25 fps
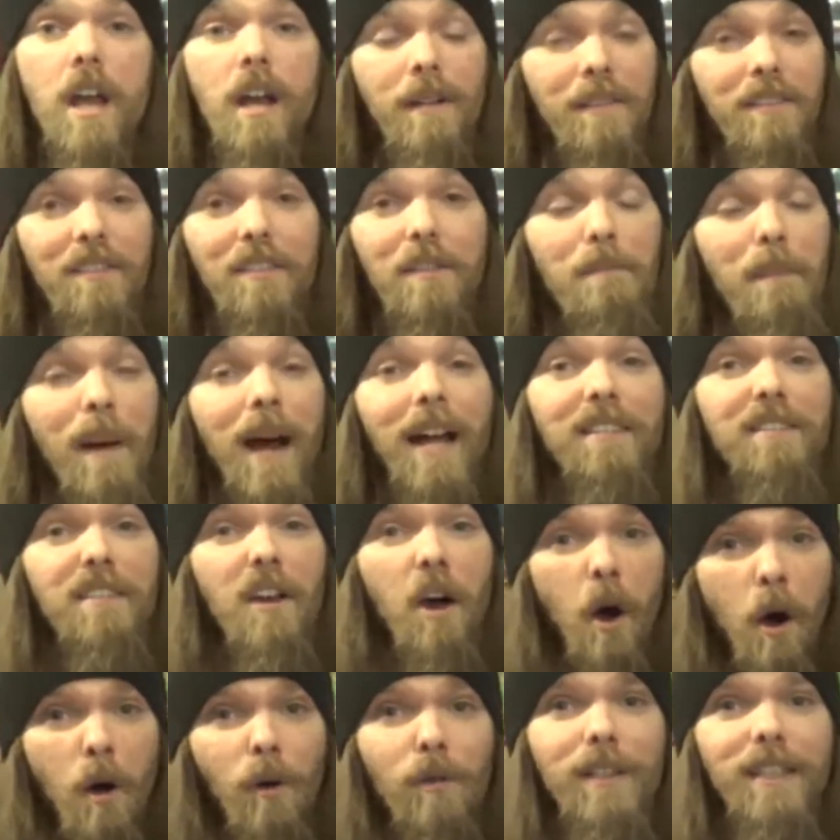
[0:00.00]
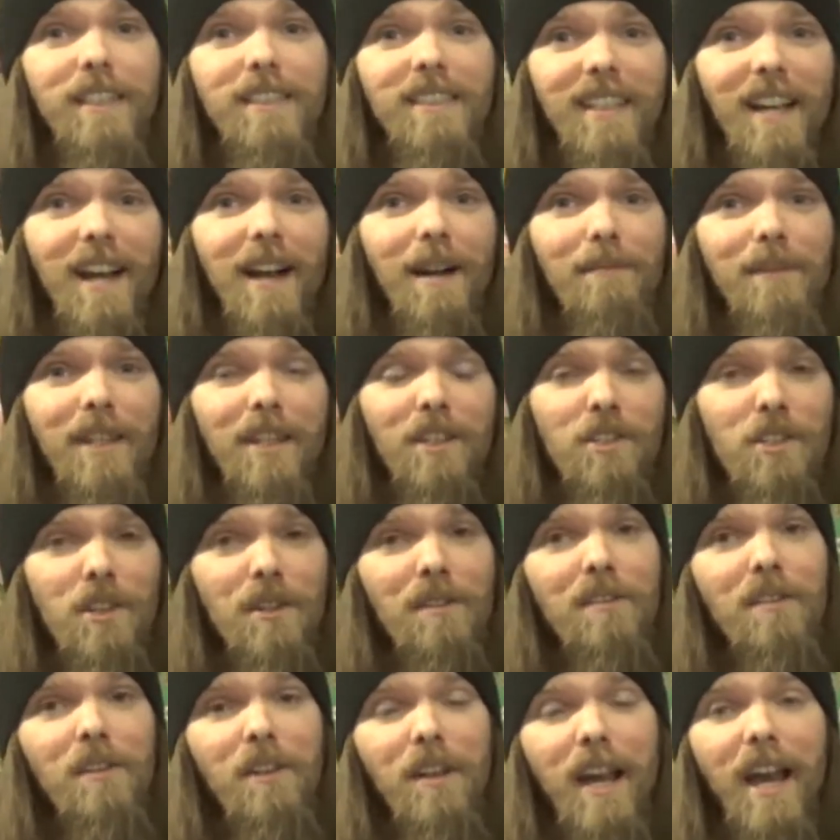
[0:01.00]
It's about the only time that
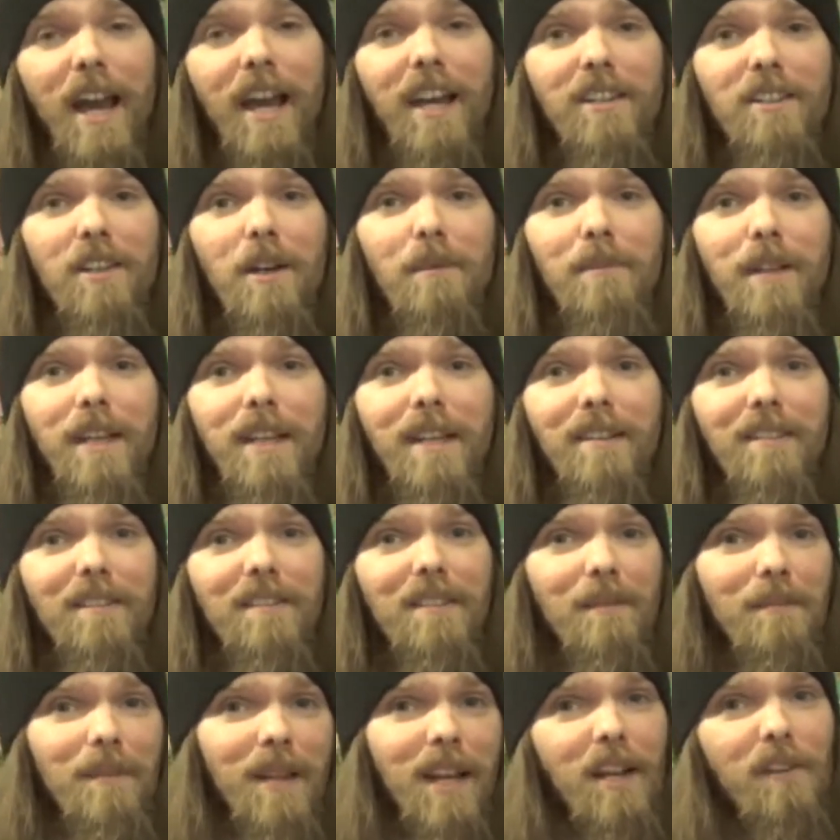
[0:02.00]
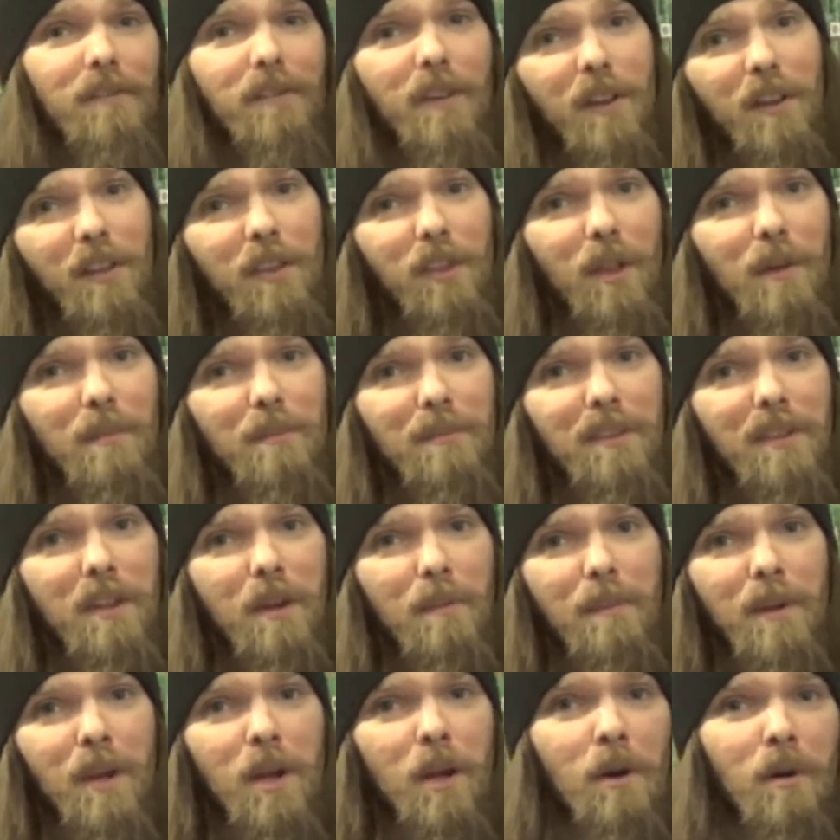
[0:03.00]
she's going to end up getting some kind of a thumbs
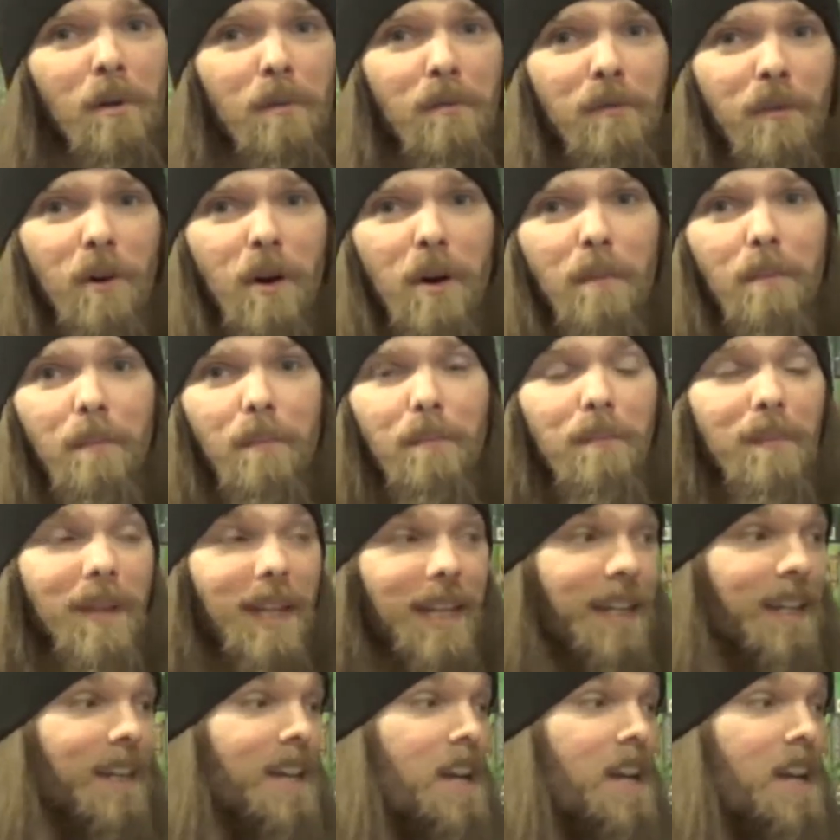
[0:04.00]
up here from me.